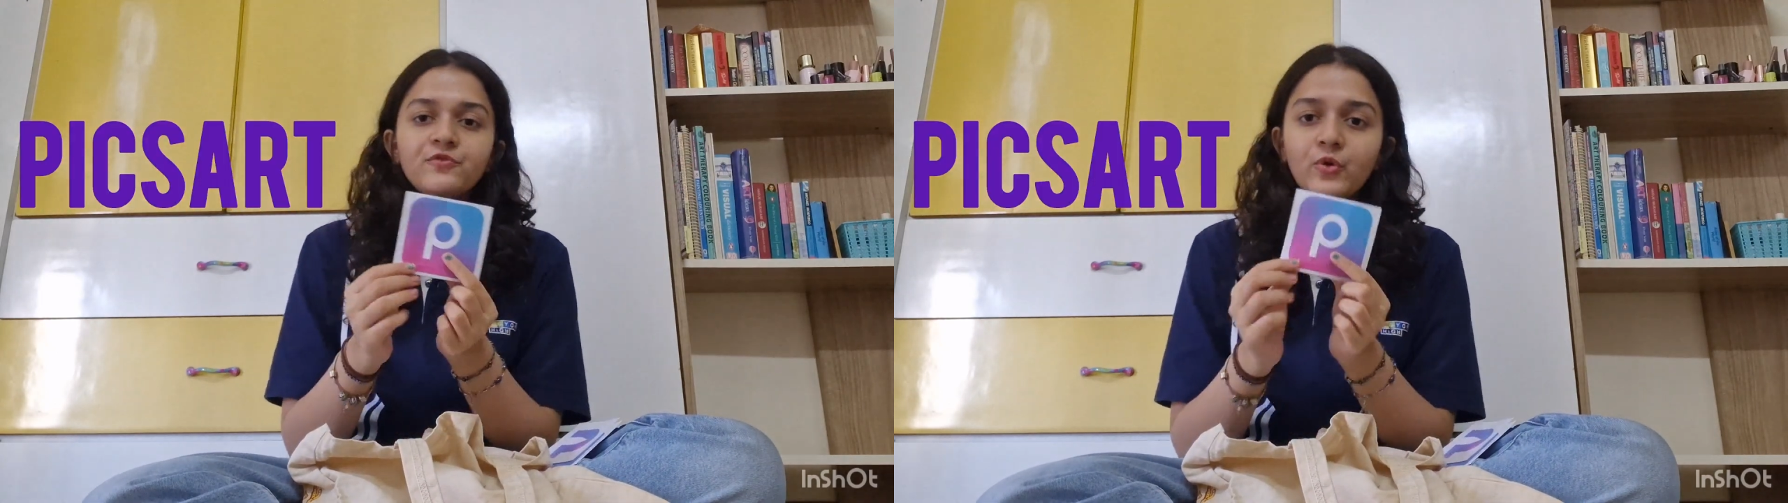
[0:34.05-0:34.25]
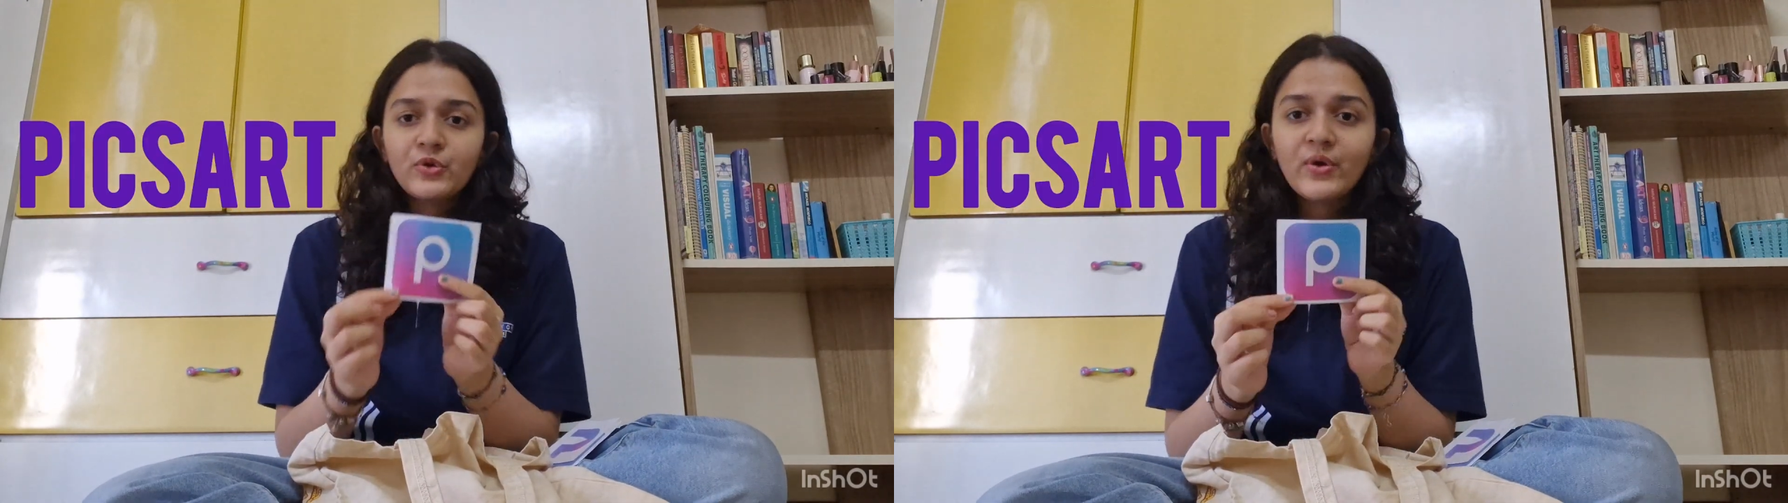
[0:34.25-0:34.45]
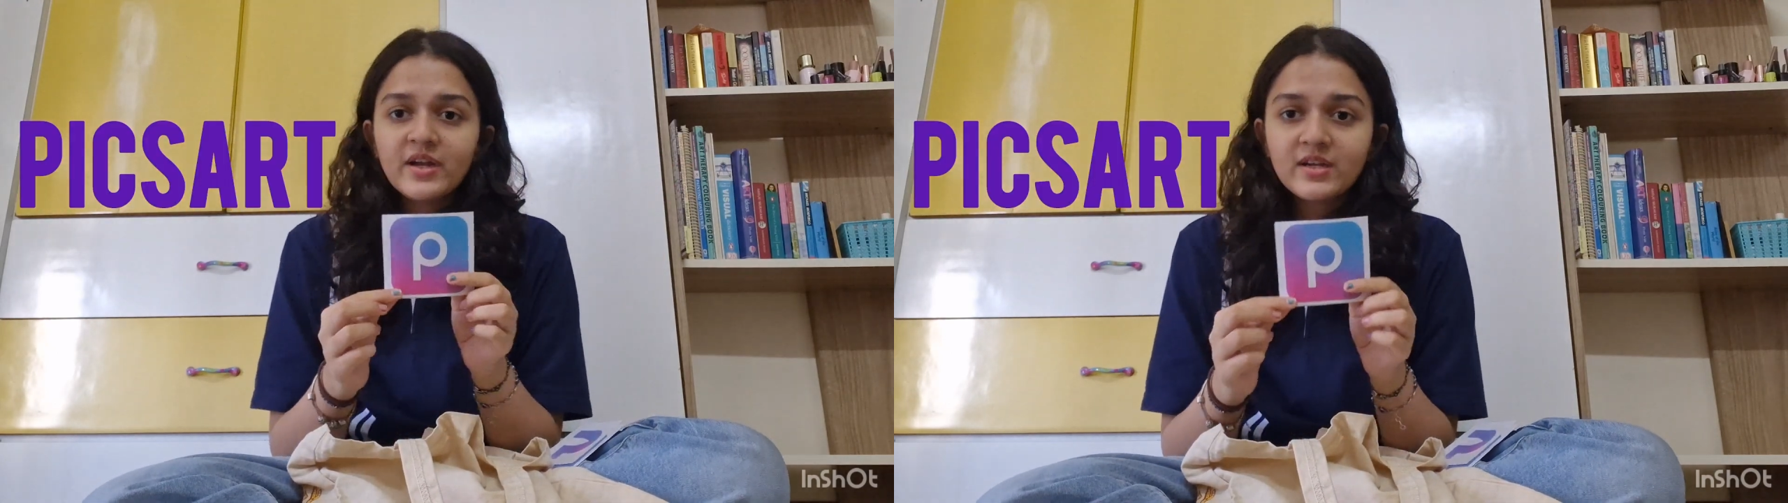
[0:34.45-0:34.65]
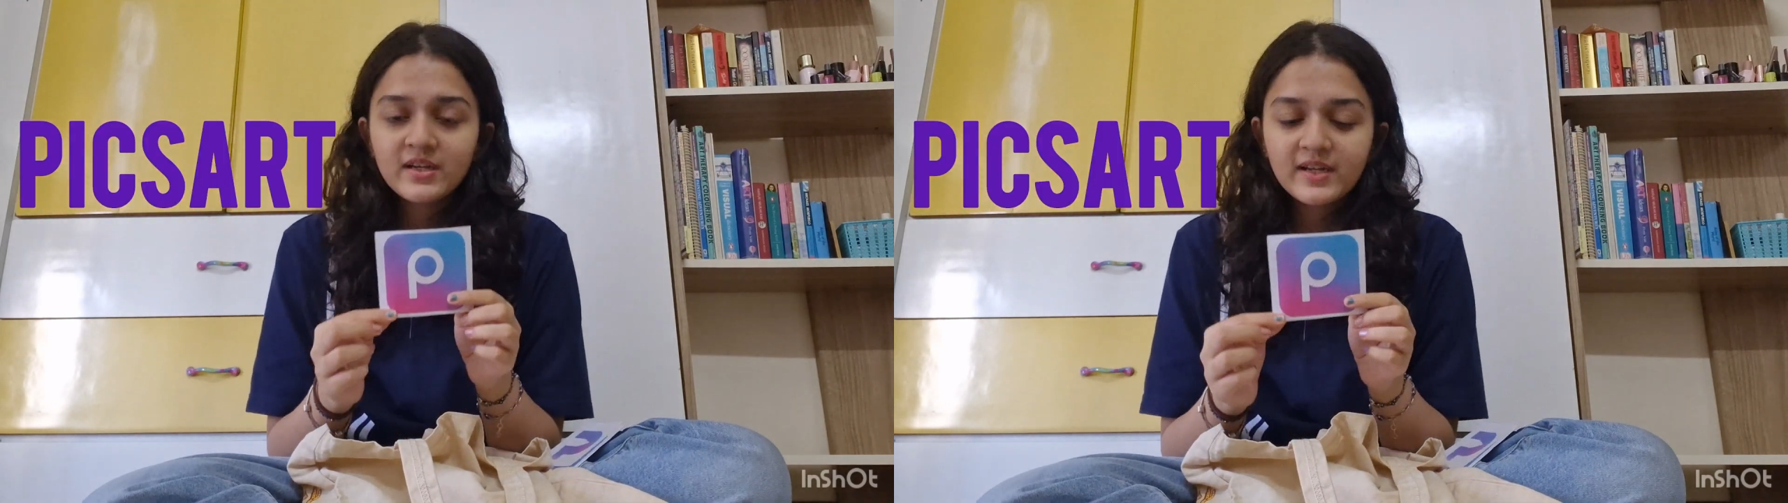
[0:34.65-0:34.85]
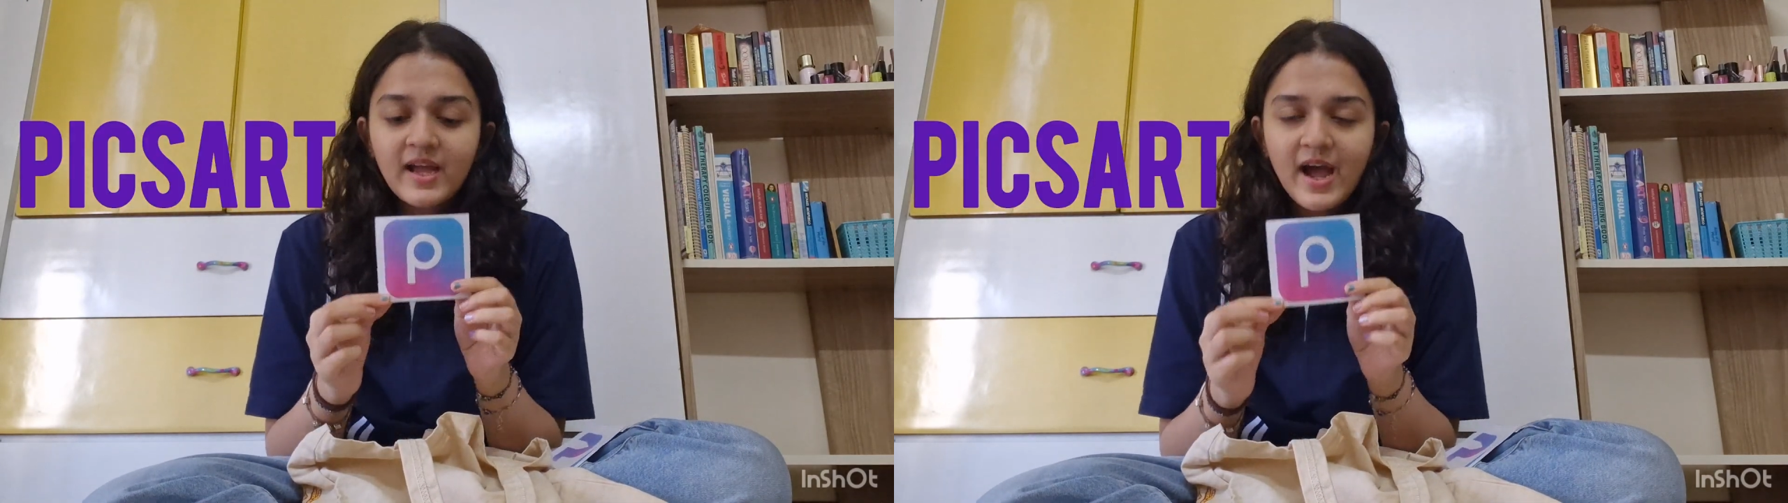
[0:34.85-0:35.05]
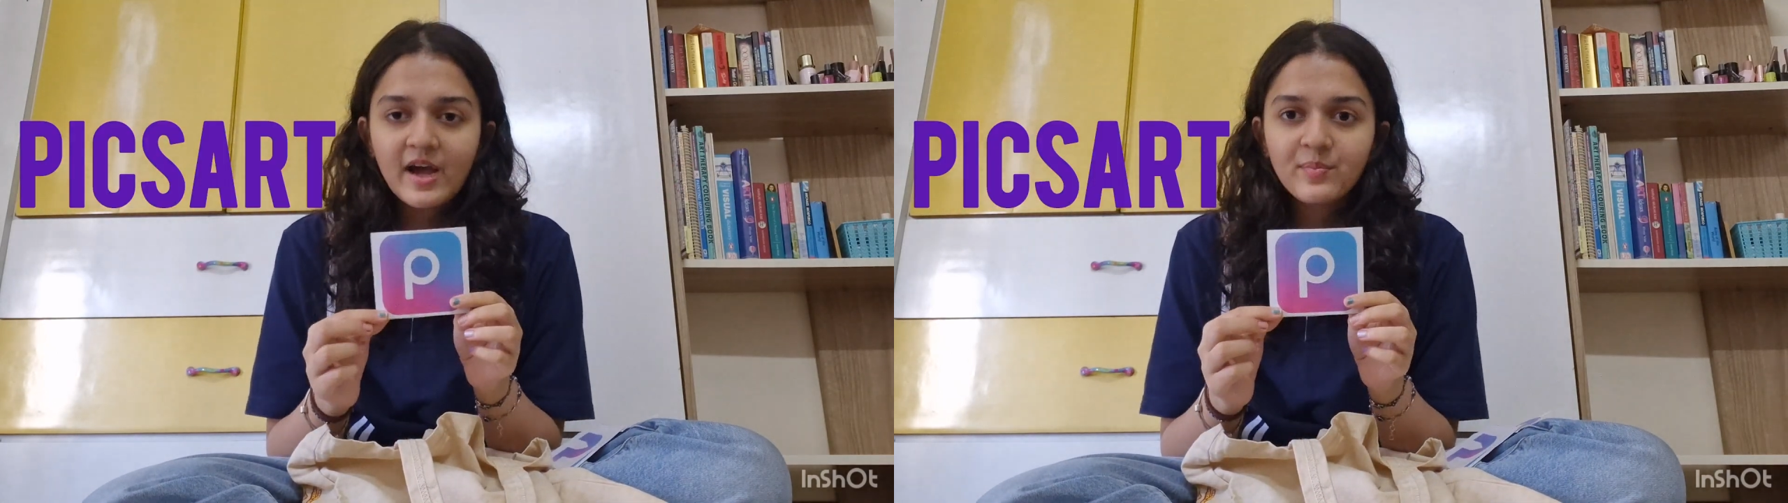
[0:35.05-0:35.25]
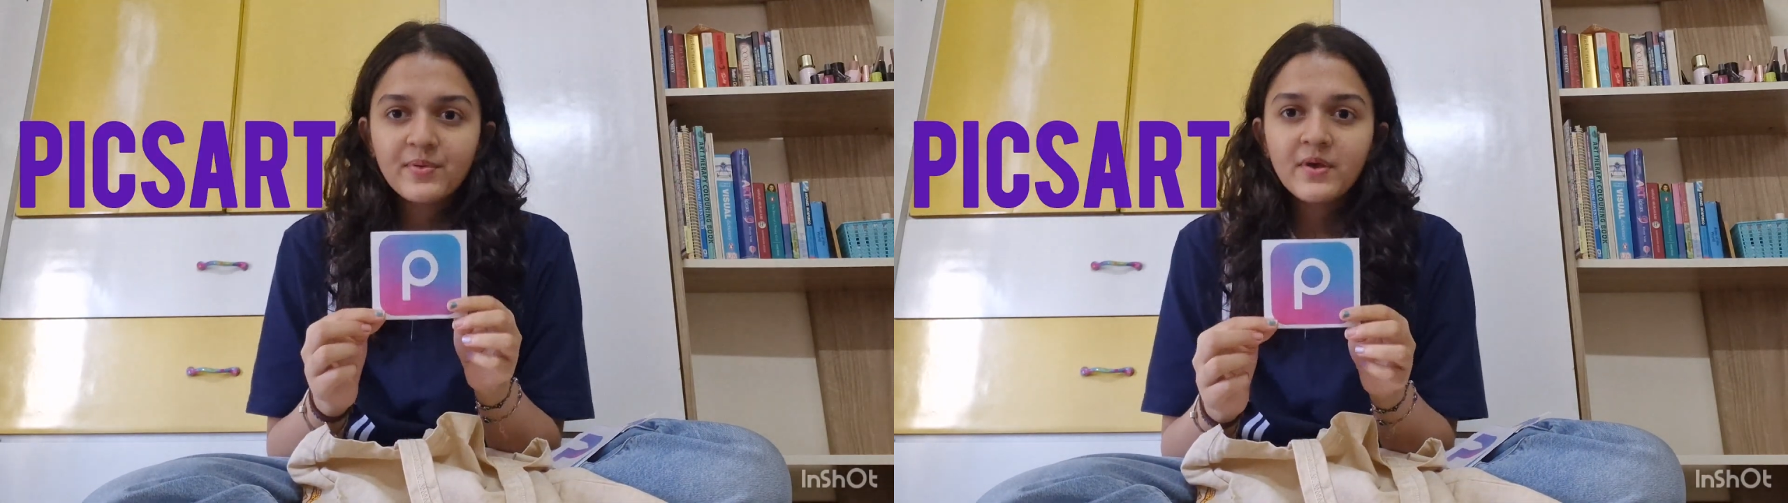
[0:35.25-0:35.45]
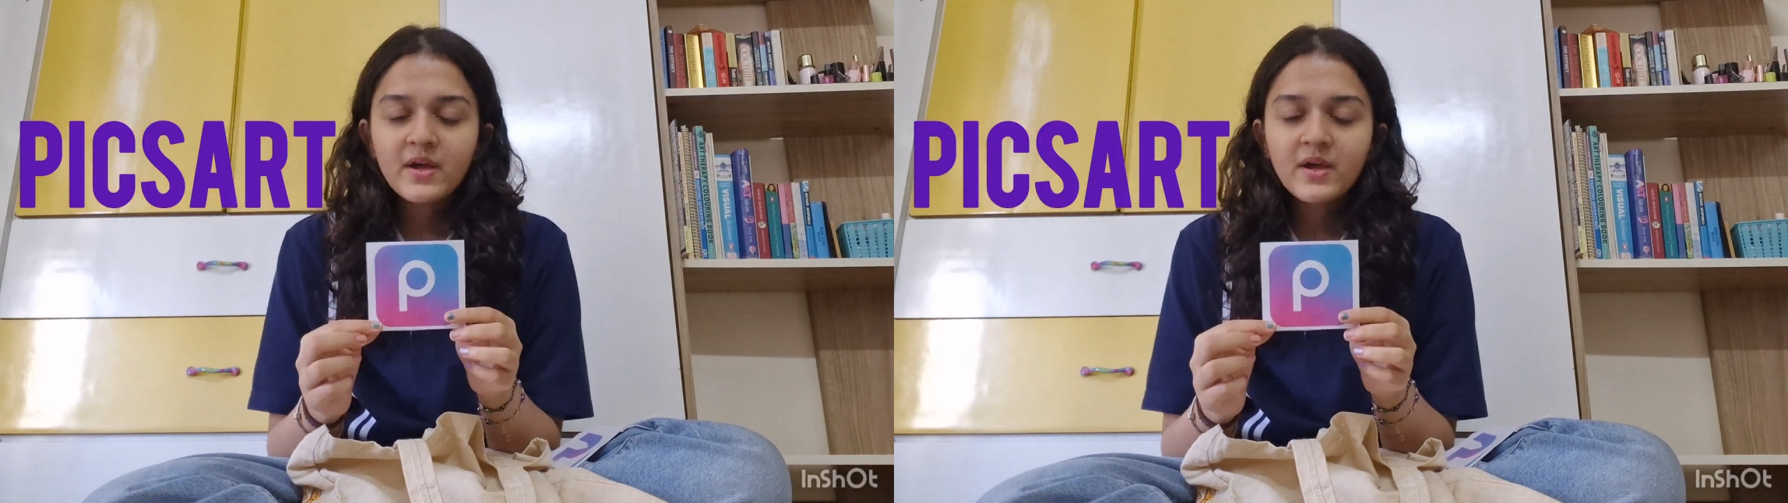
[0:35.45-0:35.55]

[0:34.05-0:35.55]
photo editing app.